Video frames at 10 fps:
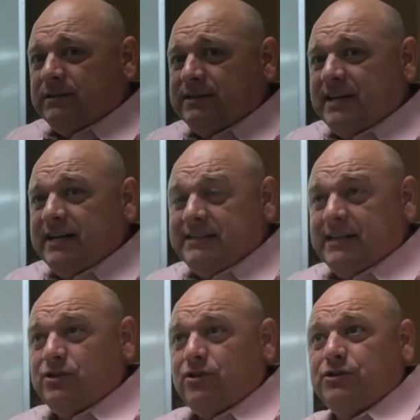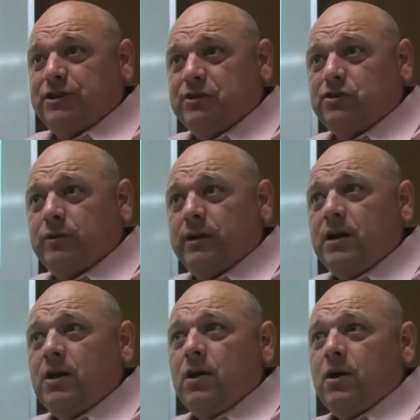sits in church history,
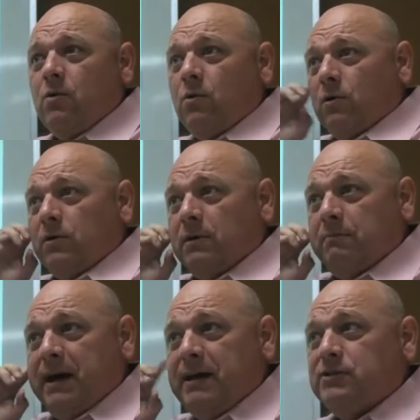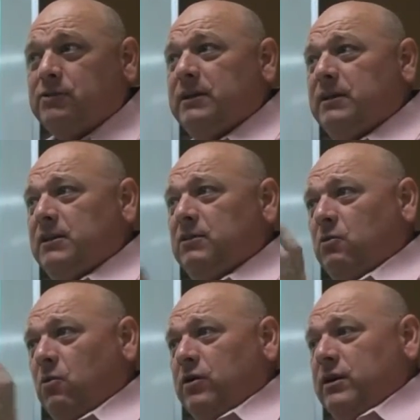the best
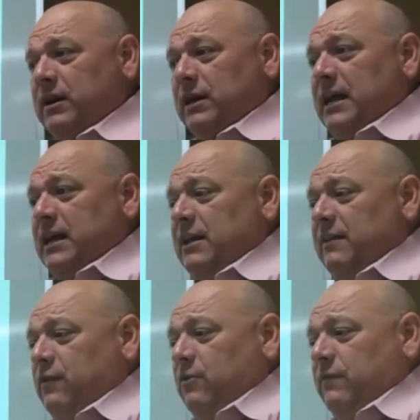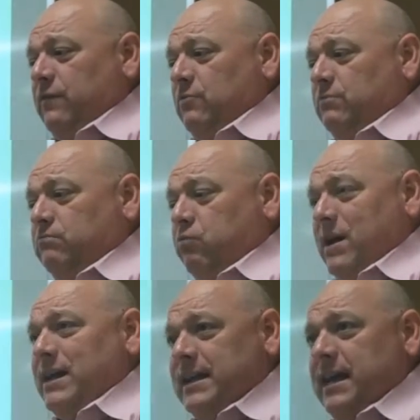the word Nicolaitan, if you if you
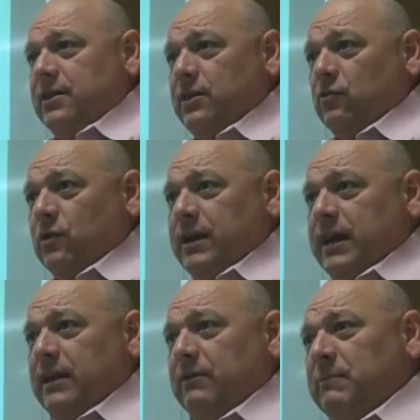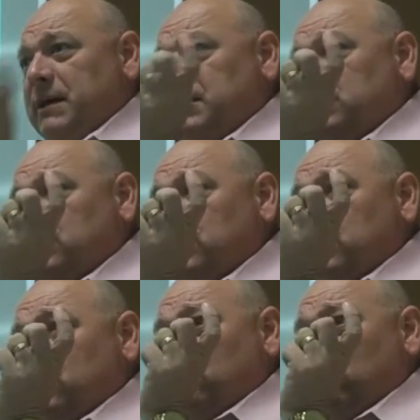break it down in the Greek, it means
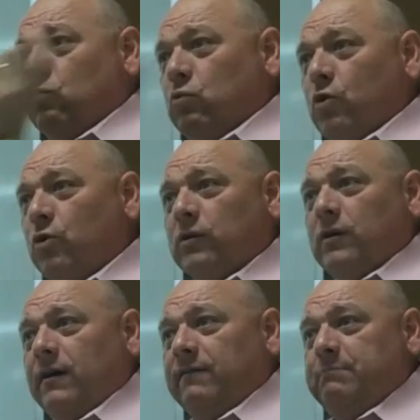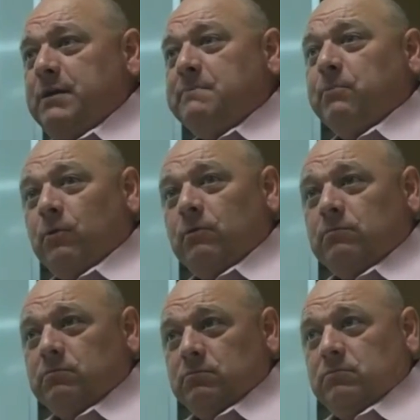ruler of people.
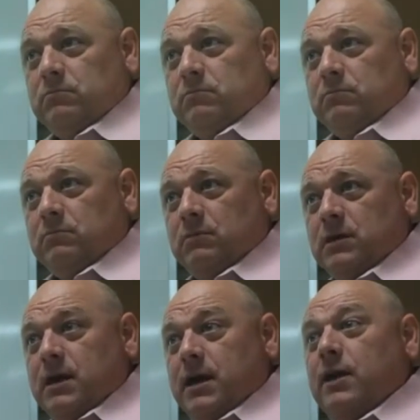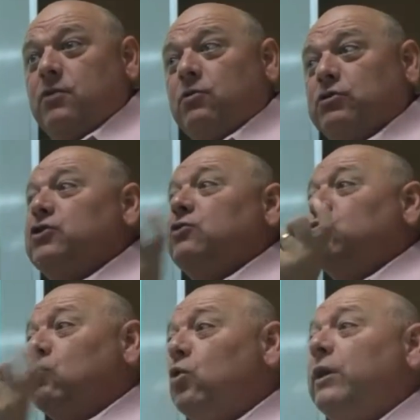In other words, you're
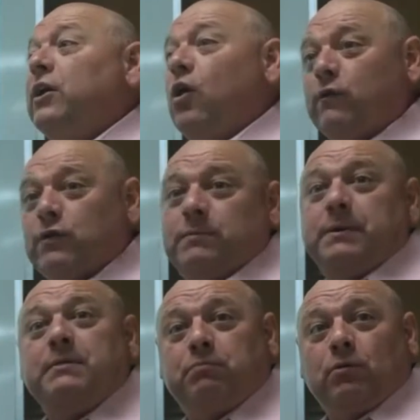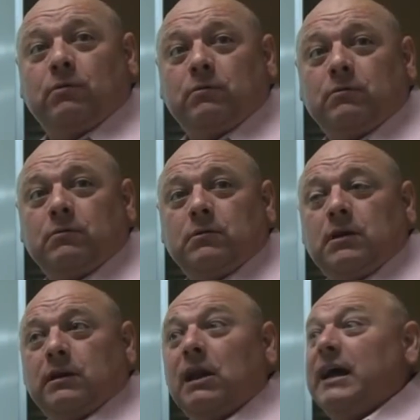ruling over the people,
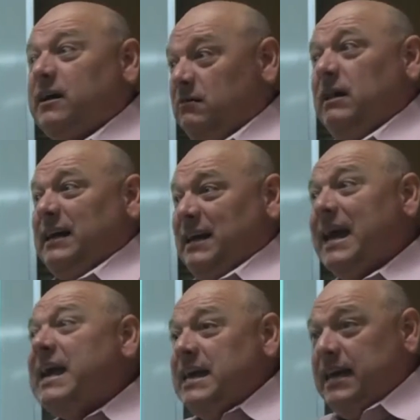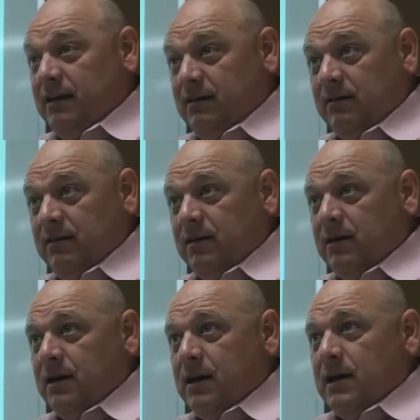like like a king.
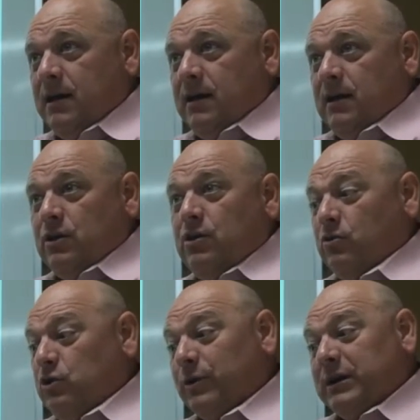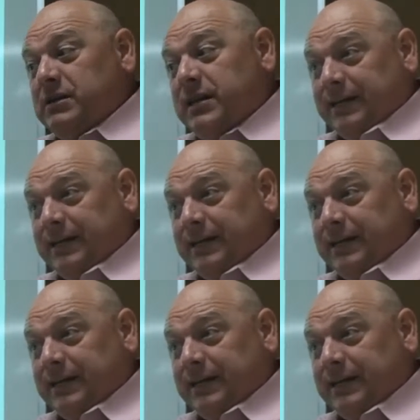You know, you're a